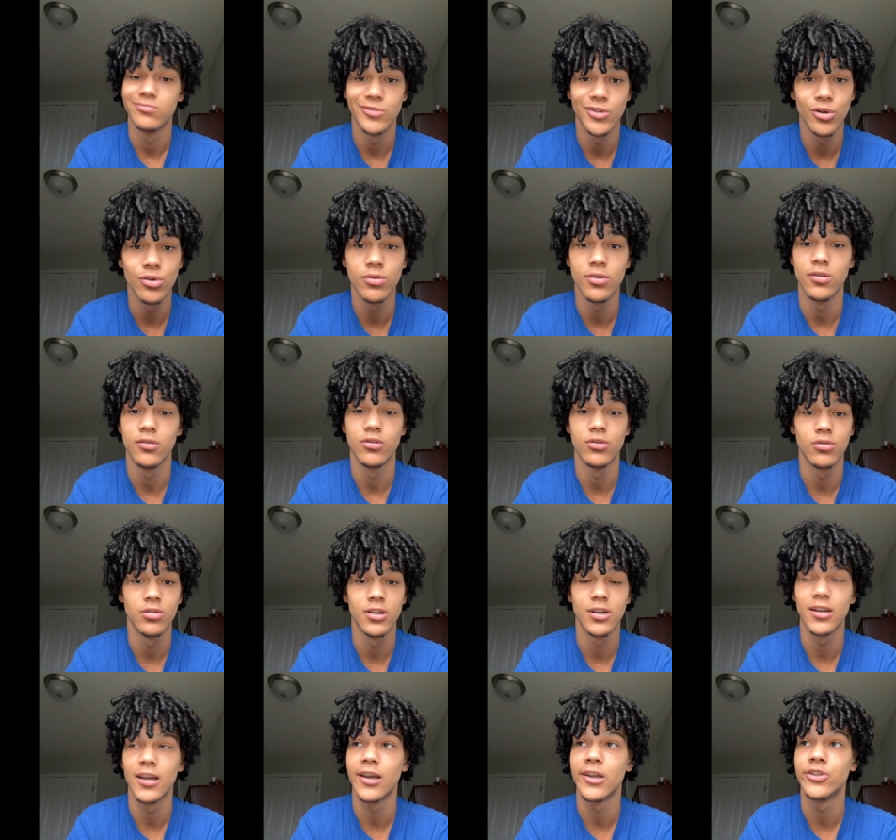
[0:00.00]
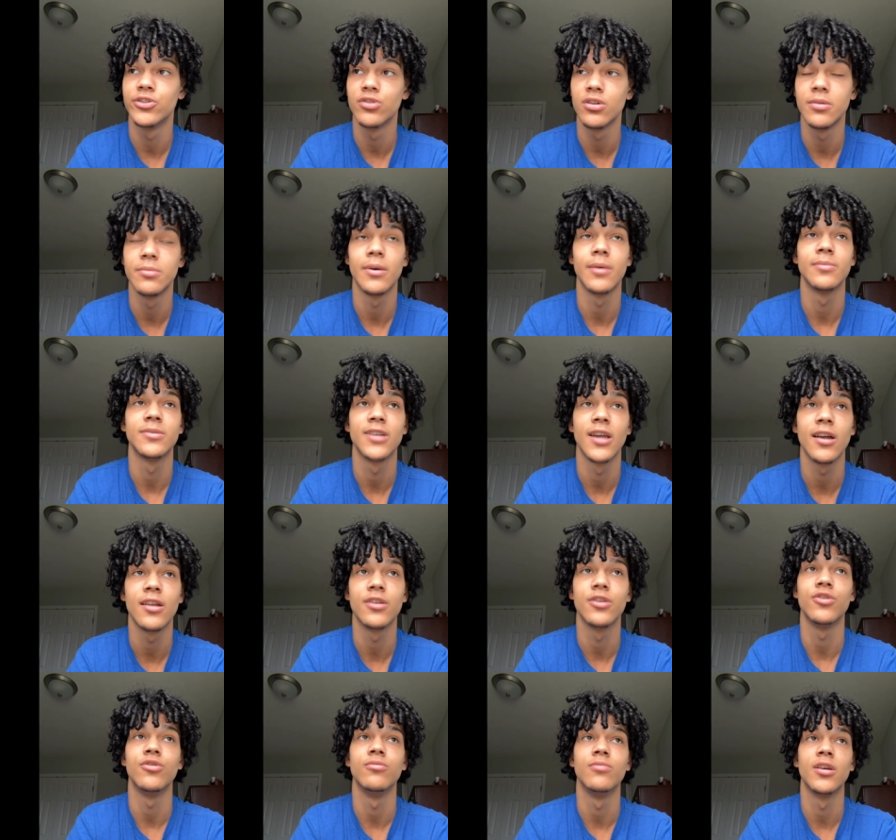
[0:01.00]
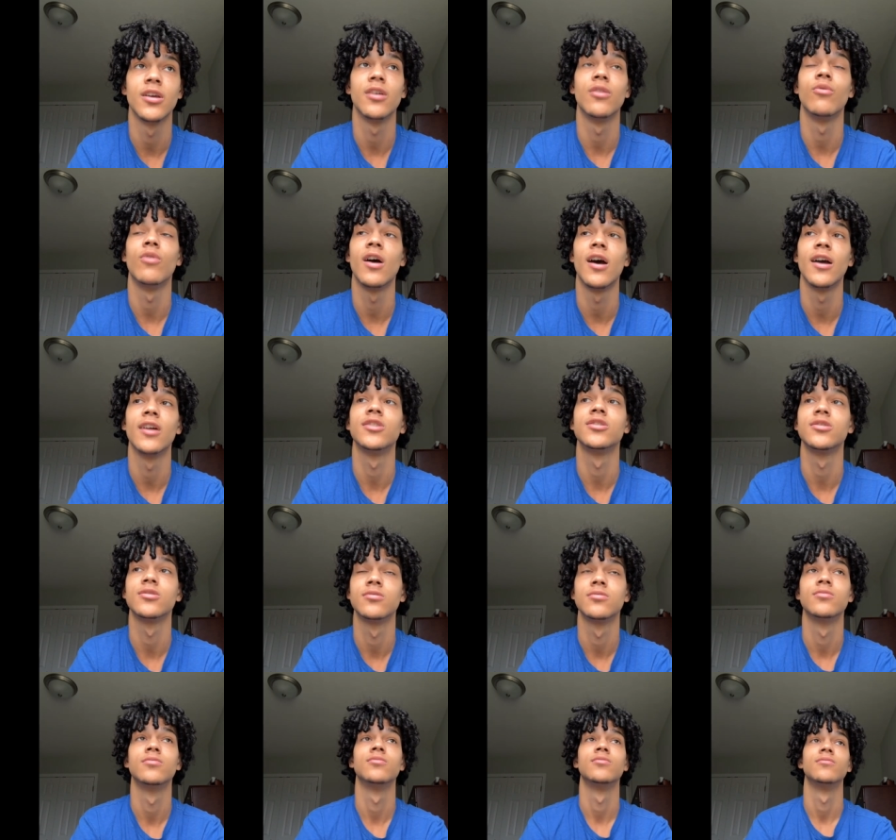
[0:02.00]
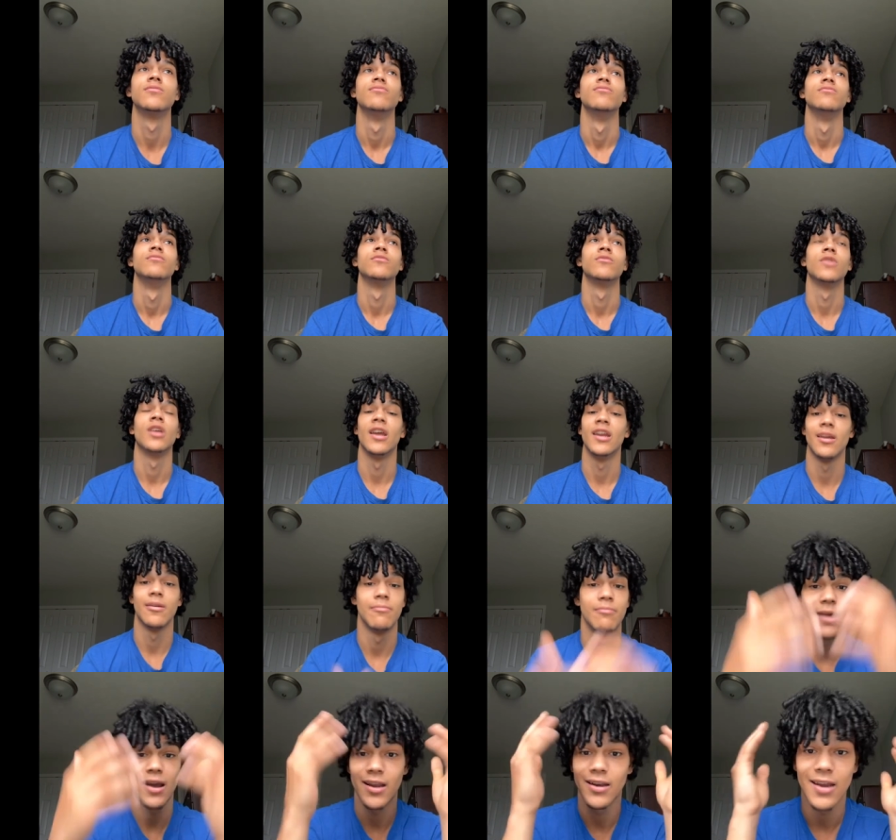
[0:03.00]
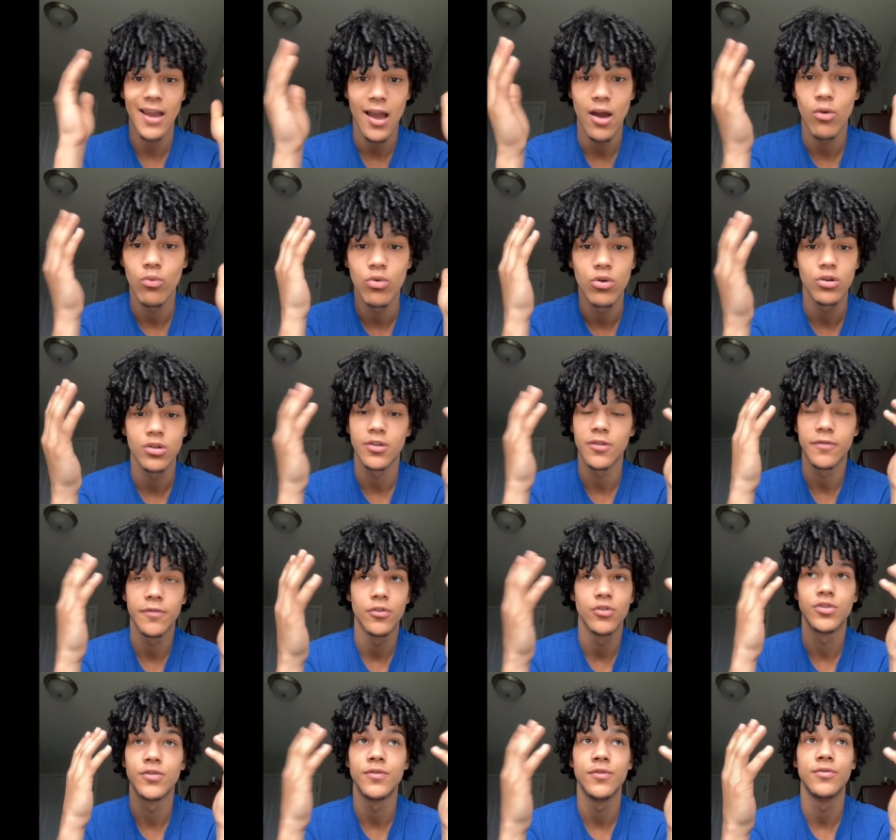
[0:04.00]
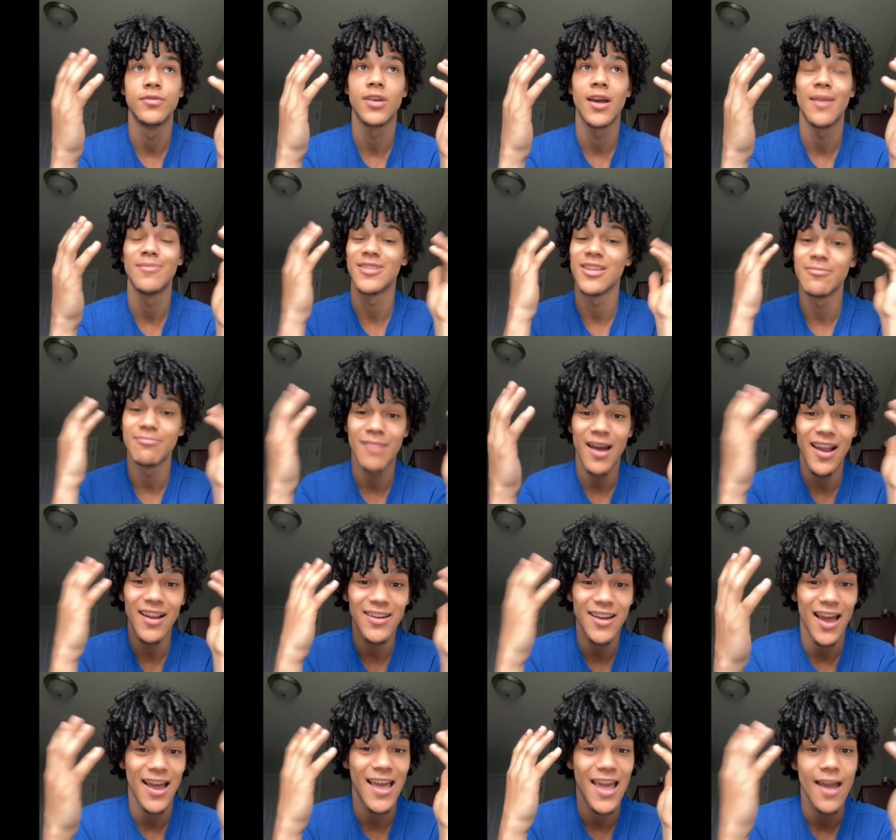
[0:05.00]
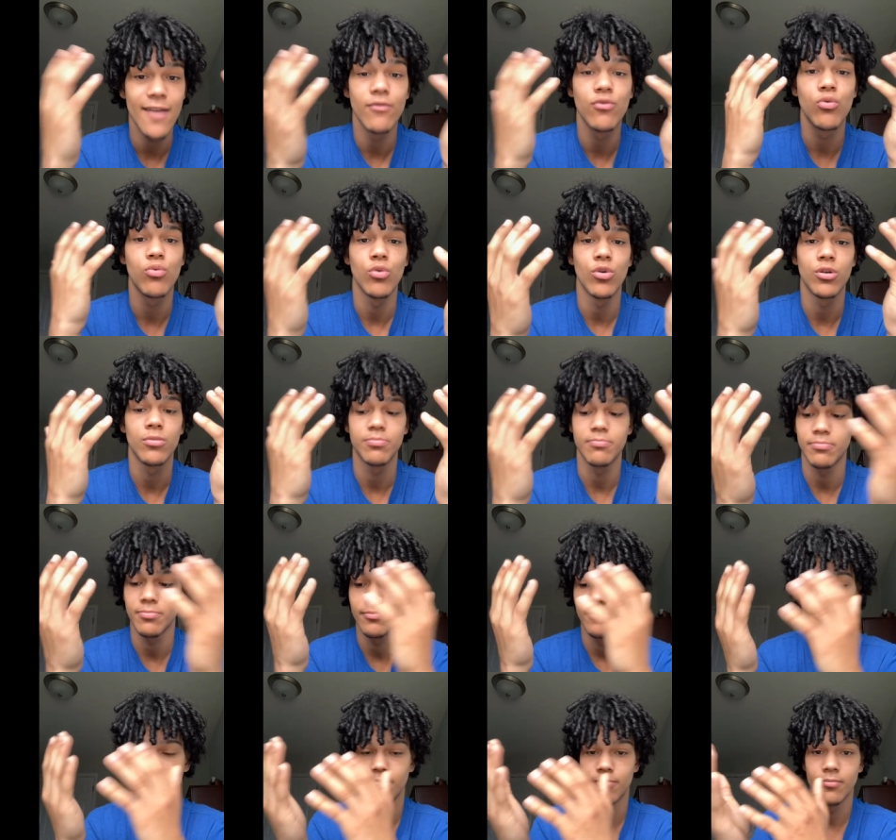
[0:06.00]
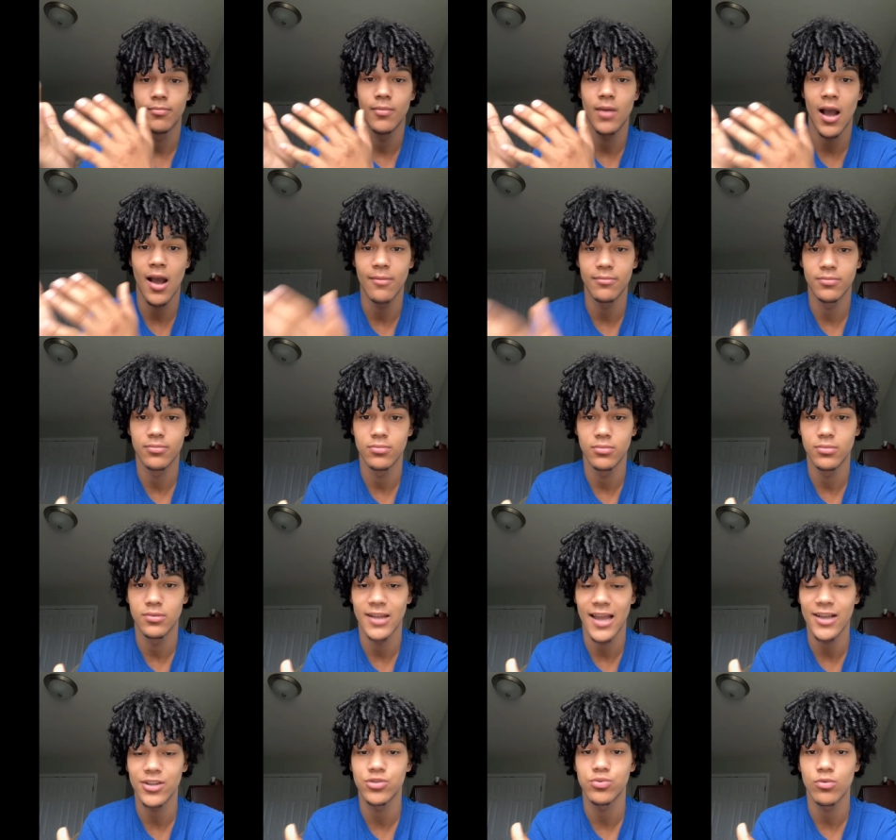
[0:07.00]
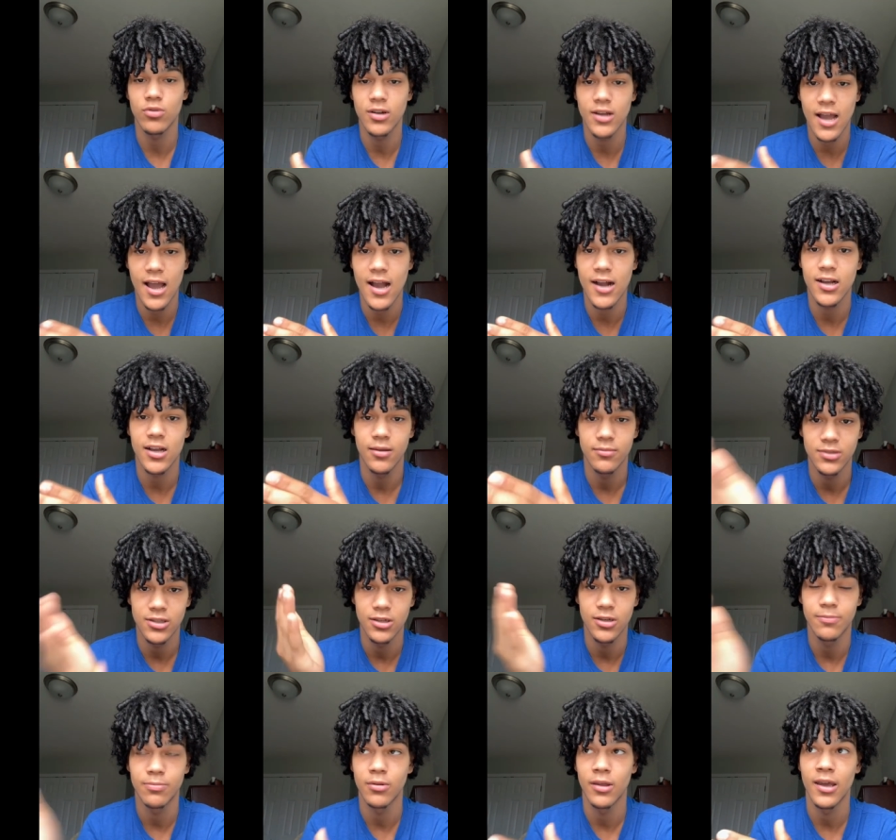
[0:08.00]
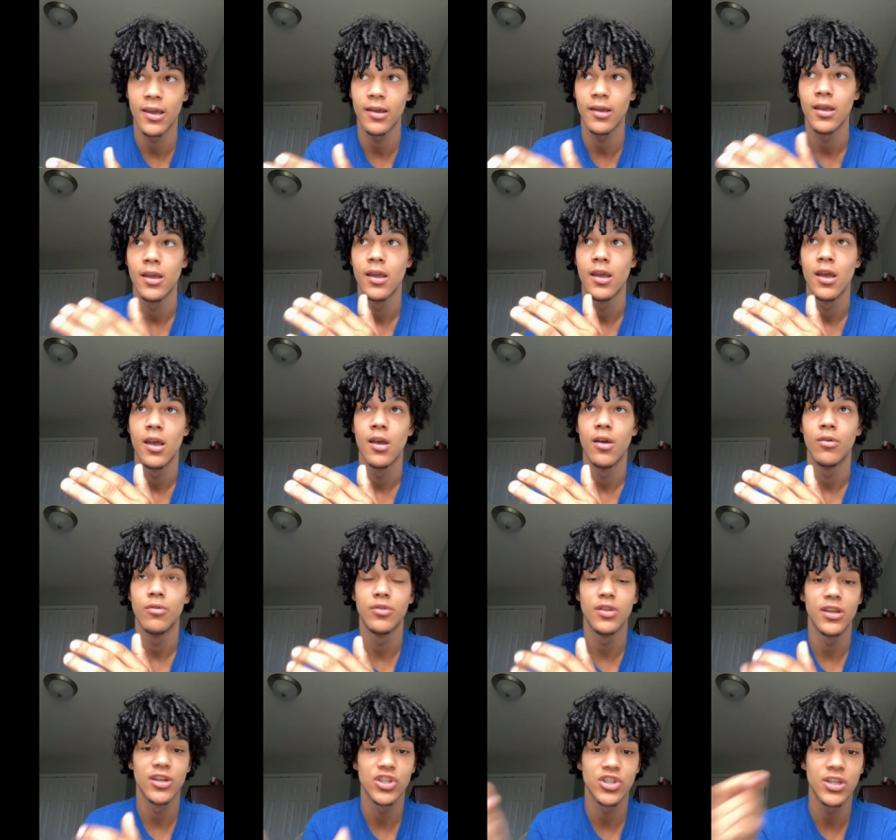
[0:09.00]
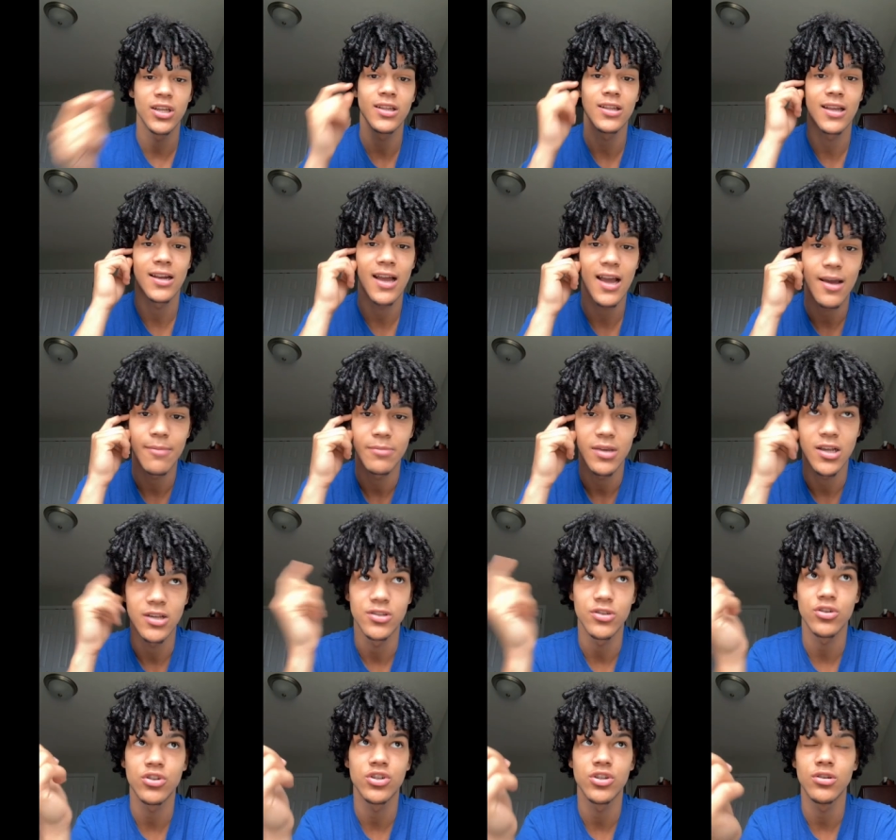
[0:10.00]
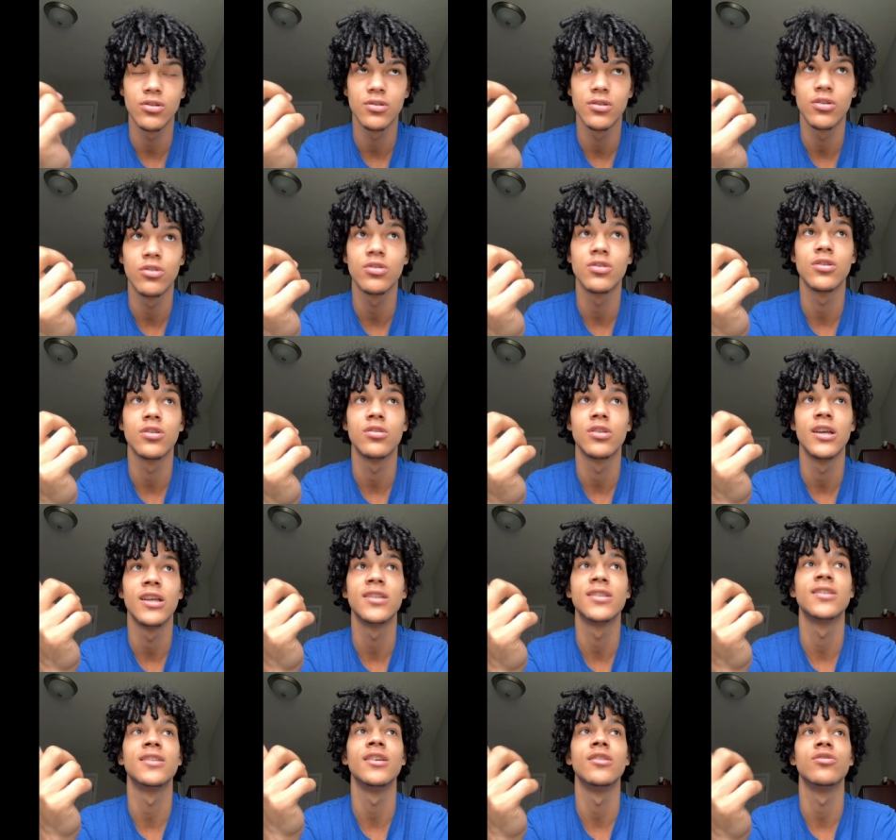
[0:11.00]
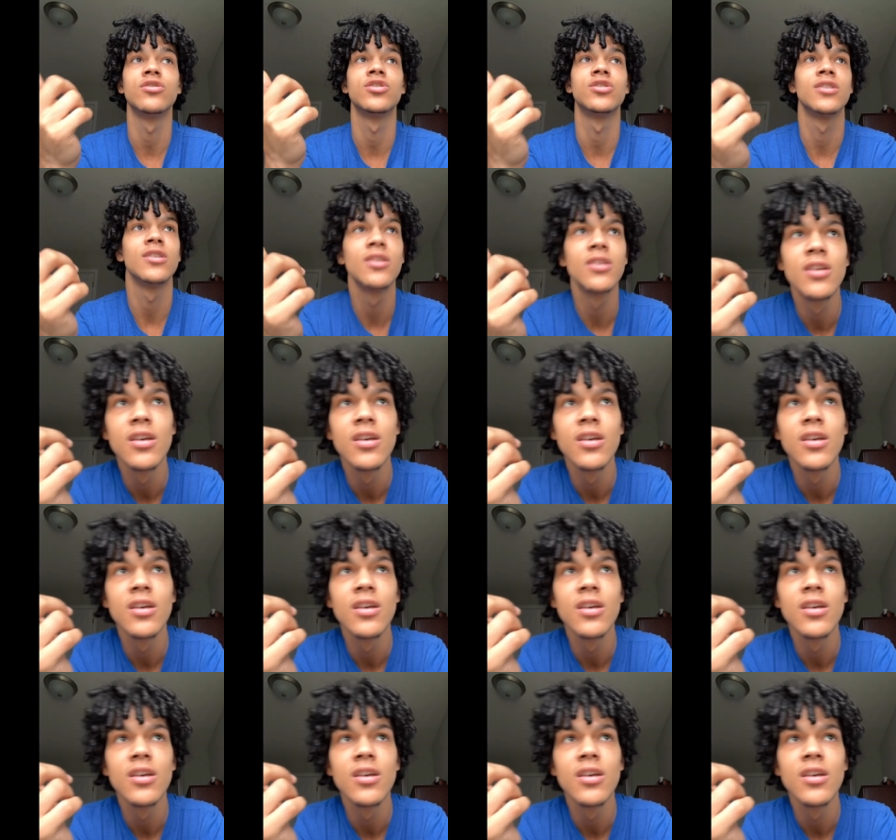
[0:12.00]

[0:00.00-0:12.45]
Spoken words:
Do it in that dream. I'm telling you, man, watch. And it might not work the first few times. It might not ever work. That's where God comes into play. The shit that because it's still shit.